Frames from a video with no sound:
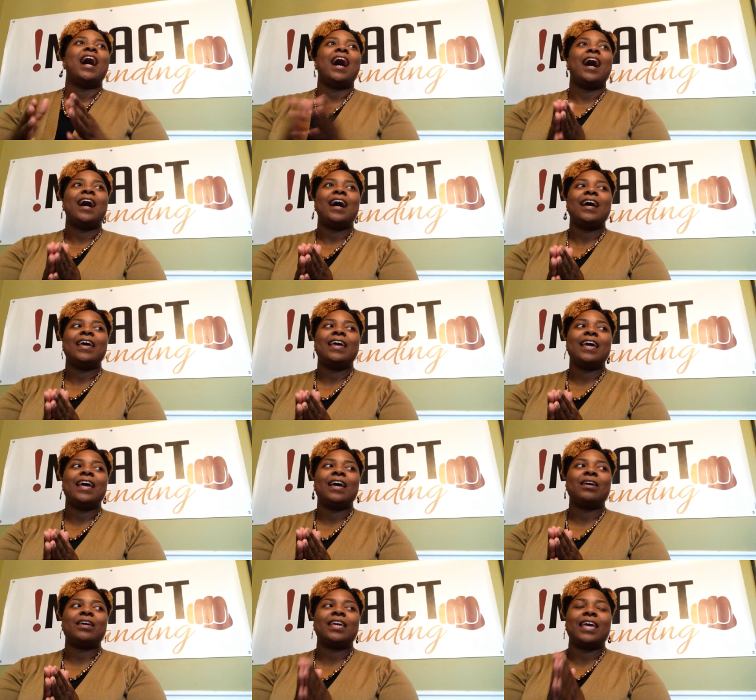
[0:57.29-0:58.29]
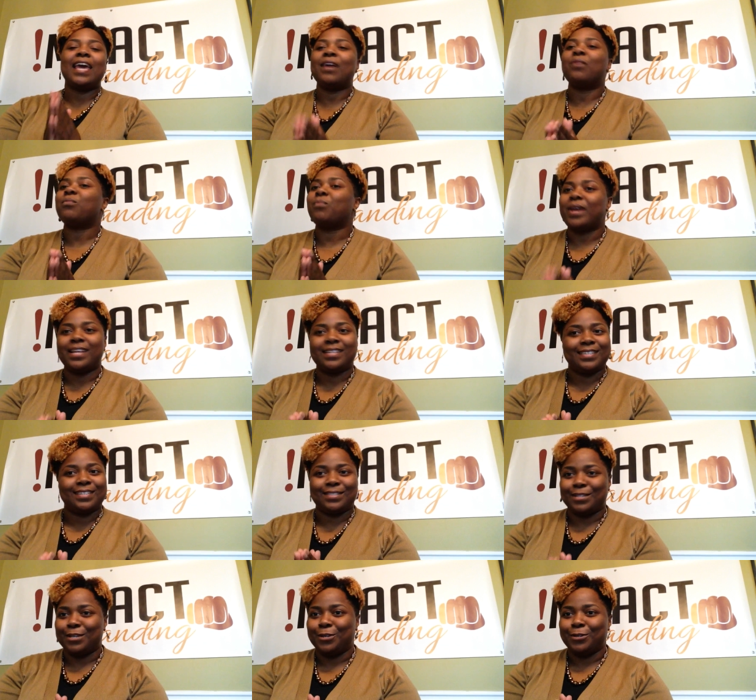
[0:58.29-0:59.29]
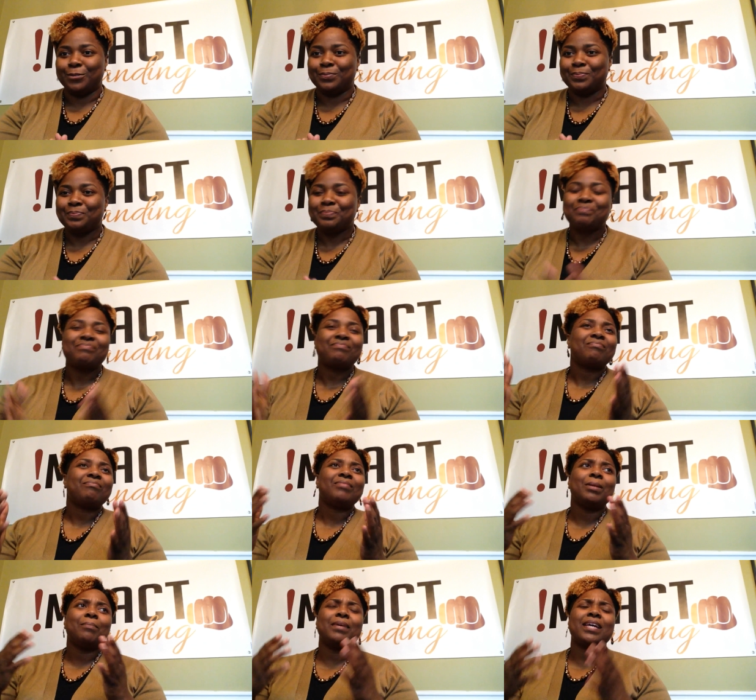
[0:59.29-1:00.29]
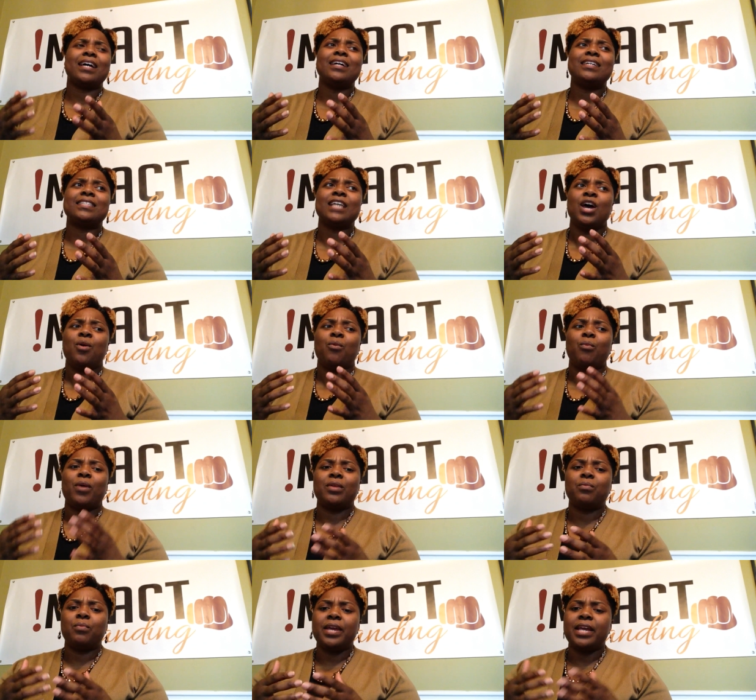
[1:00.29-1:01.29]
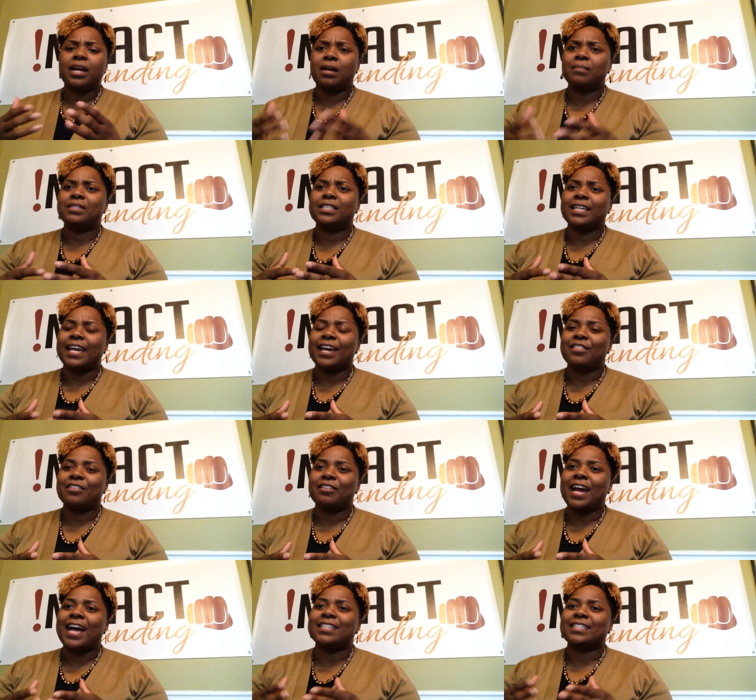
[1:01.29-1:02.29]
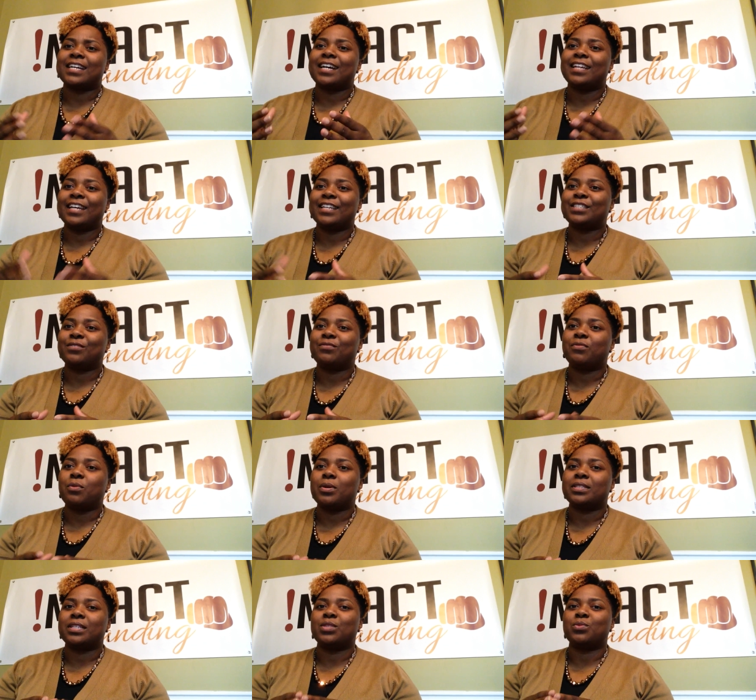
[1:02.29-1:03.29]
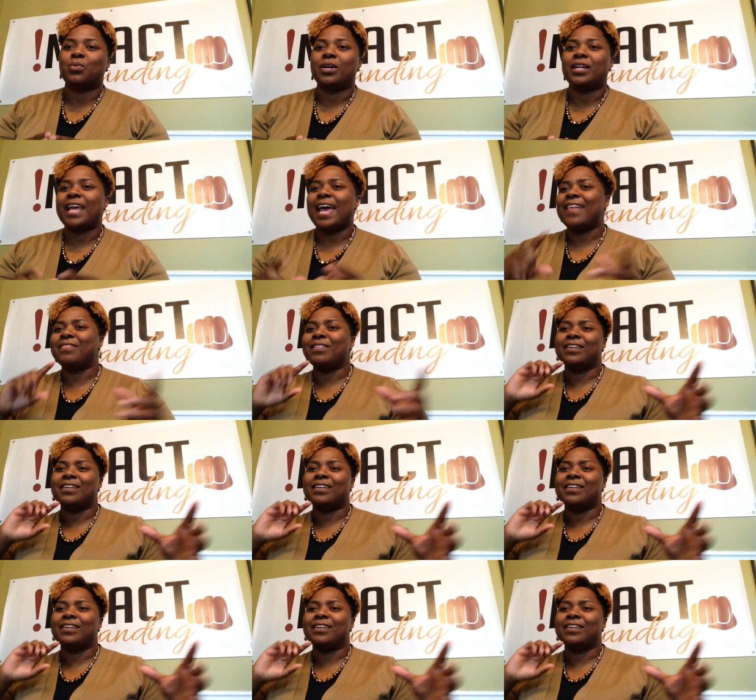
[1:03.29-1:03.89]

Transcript: I can't wait to see you because when we come together as a collective force as one and